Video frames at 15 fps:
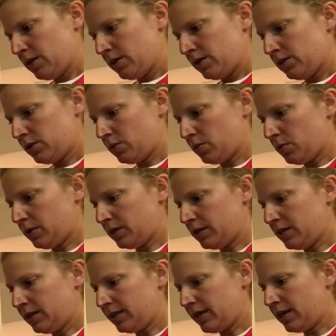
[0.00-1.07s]
So we're going
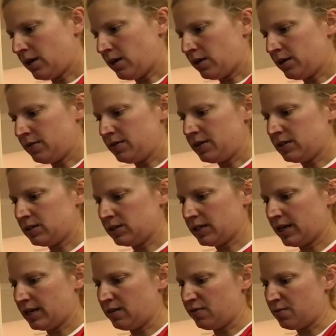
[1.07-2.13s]
to let all of this
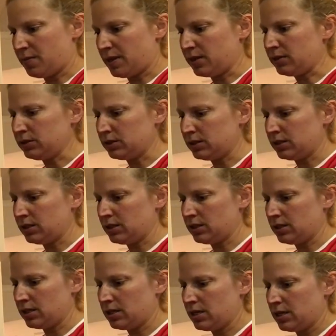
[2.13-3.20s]
kind of melt,
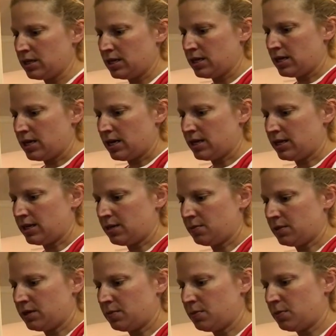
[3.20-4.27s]
and then I'm
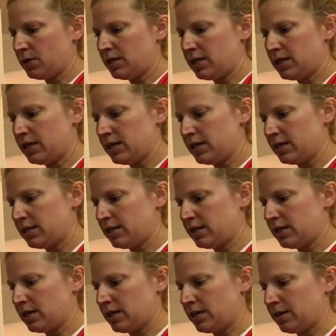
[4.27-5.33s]
going to put it in
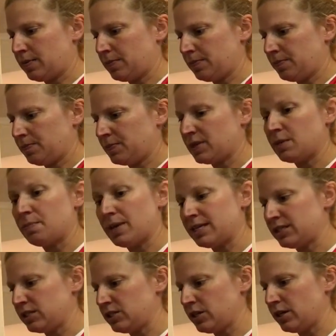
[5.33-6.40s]
the
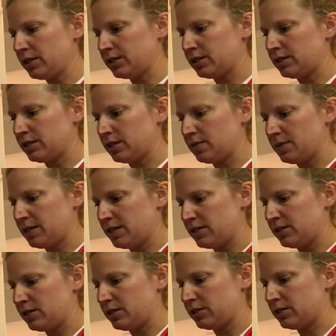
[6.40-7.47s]
mason jar because it's going to be
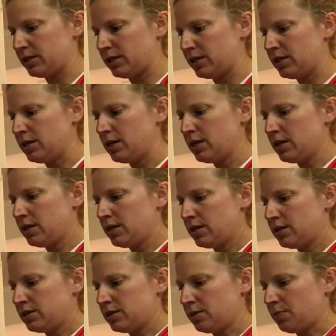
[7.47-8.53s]
easier to
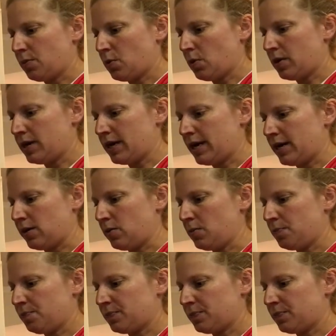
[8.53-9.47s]
pour it out.